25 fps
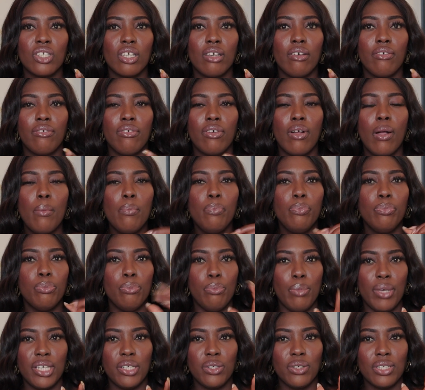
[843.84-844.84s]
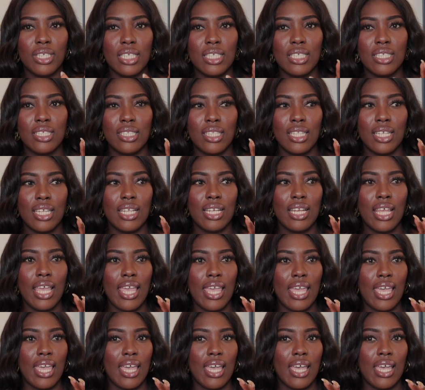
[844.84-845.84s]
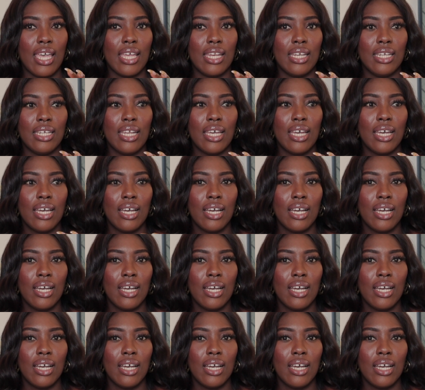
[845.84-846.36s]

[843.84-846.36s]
of Middle Eastern and